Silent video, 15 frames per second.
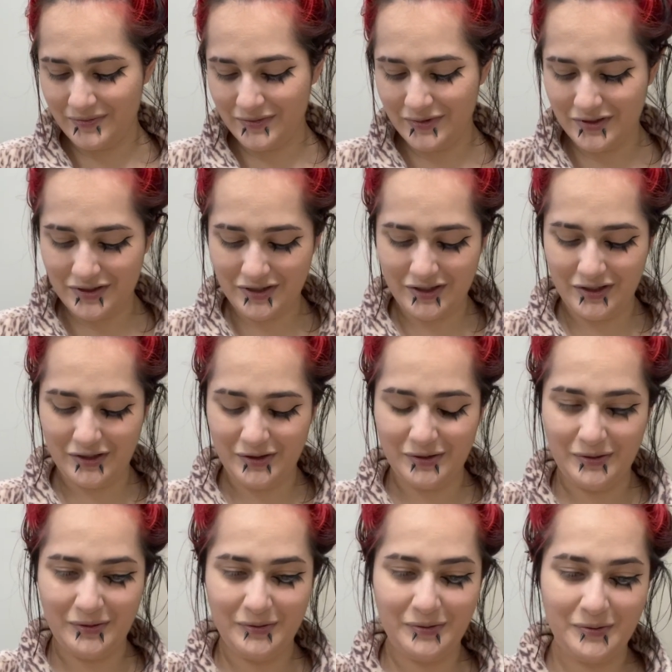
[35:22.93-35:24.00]

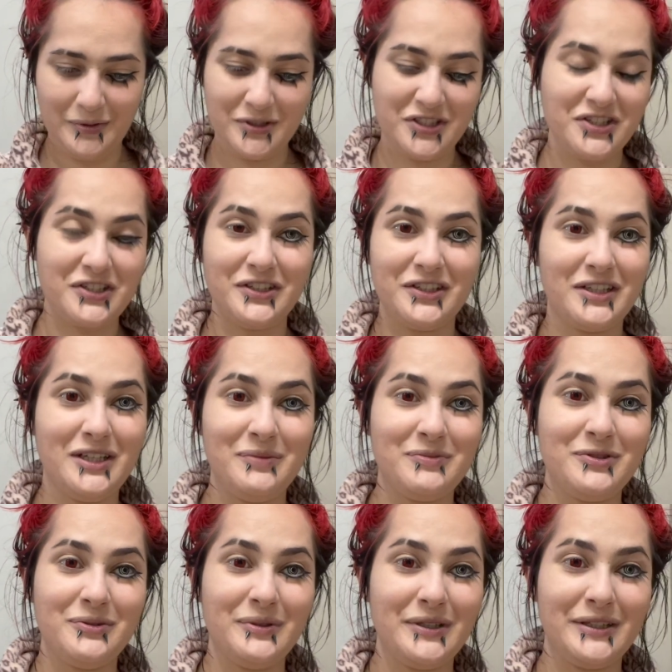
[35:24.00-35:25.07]
So we're just gonna keep
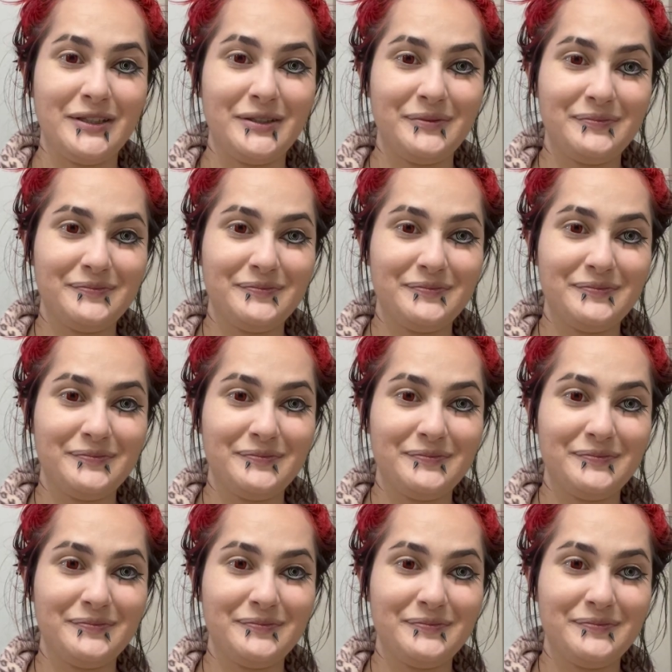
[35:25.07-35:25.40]
doing it.